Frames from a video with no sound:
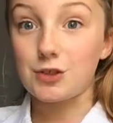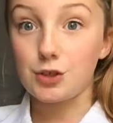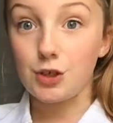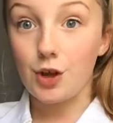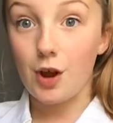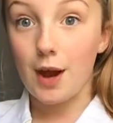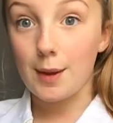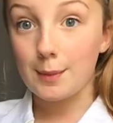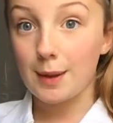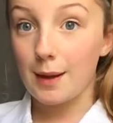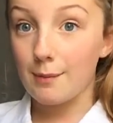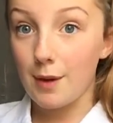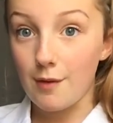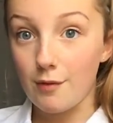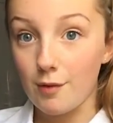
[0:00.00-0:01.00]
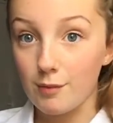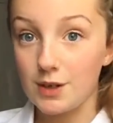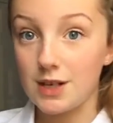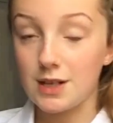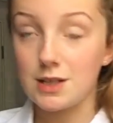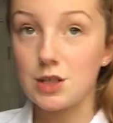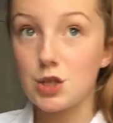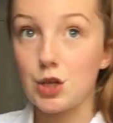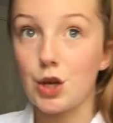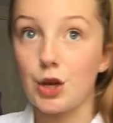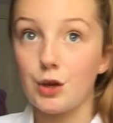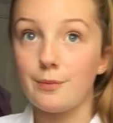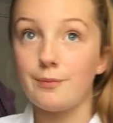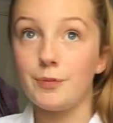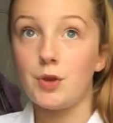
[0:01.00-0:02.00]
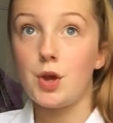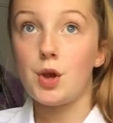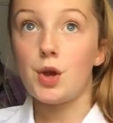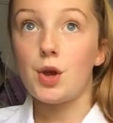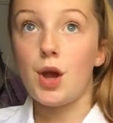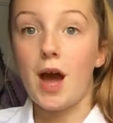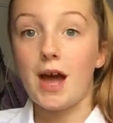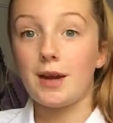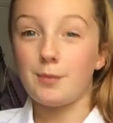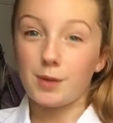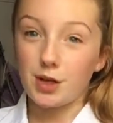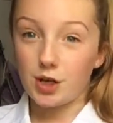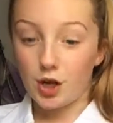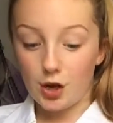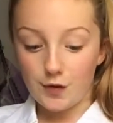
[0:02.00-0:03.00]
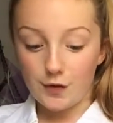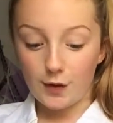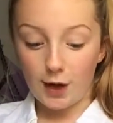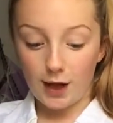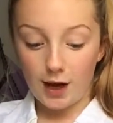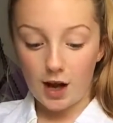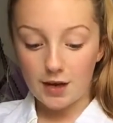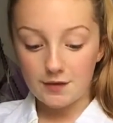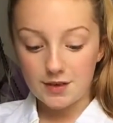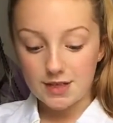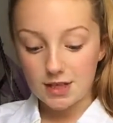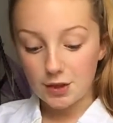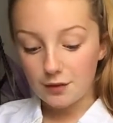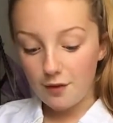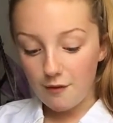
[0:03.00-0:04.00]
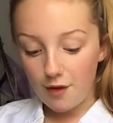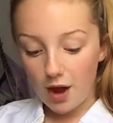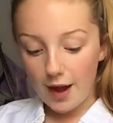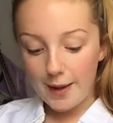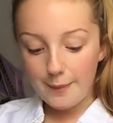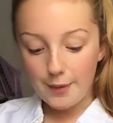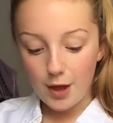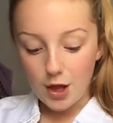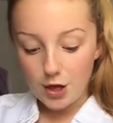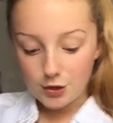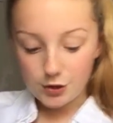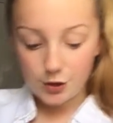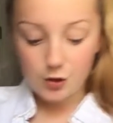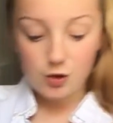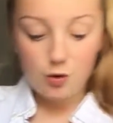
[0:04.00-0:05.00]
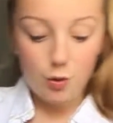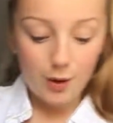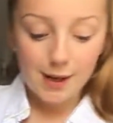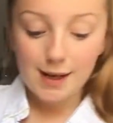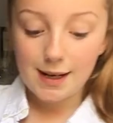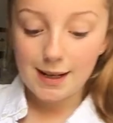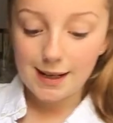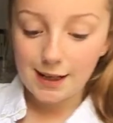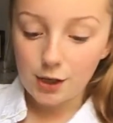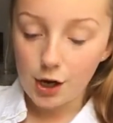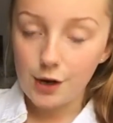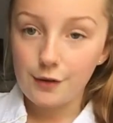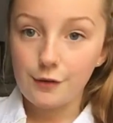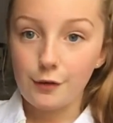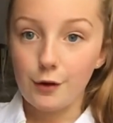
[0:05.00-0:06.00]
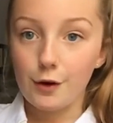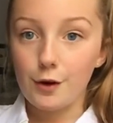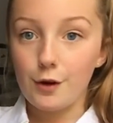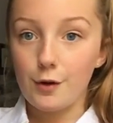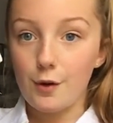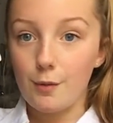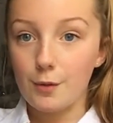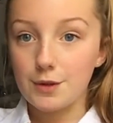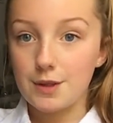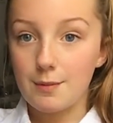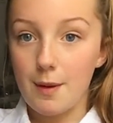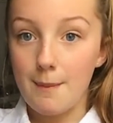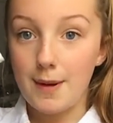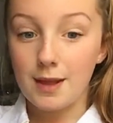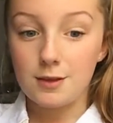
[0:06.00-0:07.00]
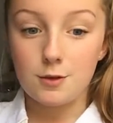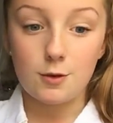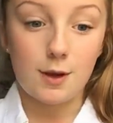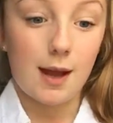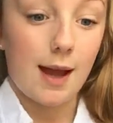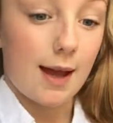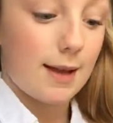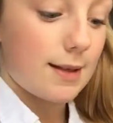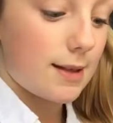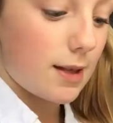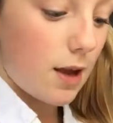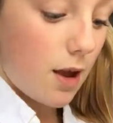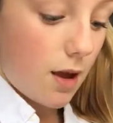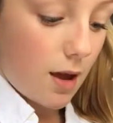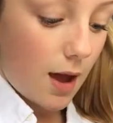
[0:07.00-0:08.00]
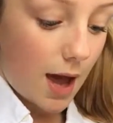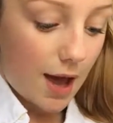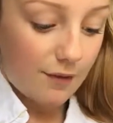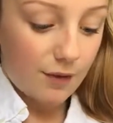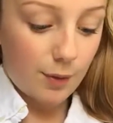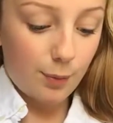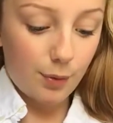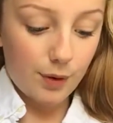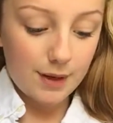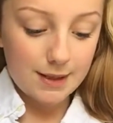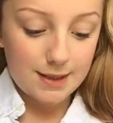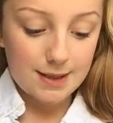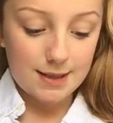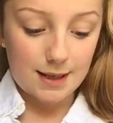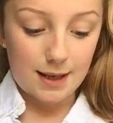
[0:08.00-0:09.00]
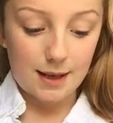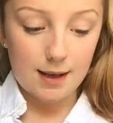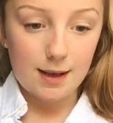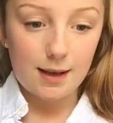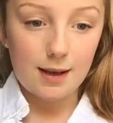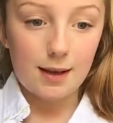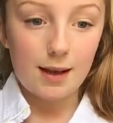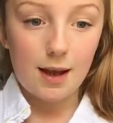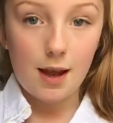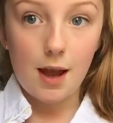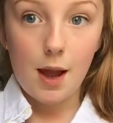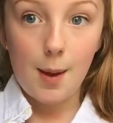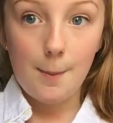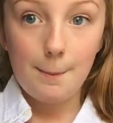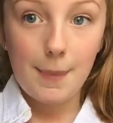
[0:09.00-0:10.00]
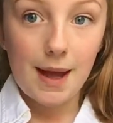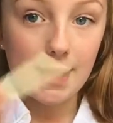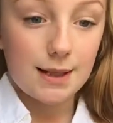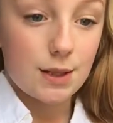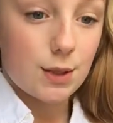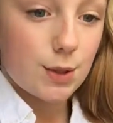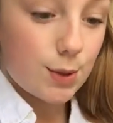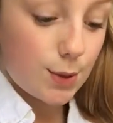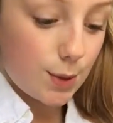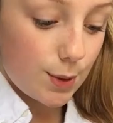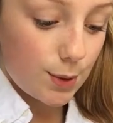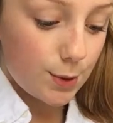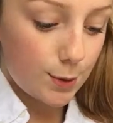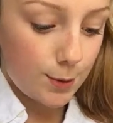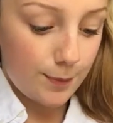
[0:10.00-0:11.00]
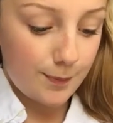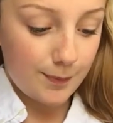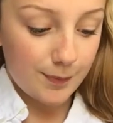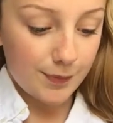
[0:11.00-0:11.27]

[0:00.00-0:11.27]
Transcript: as you know, I am getting my room redone soon and I'm gonna go for like kind of silver vibe. So I'll just quickly go through what's in my pencil case. Have a Pritt stick, pencil,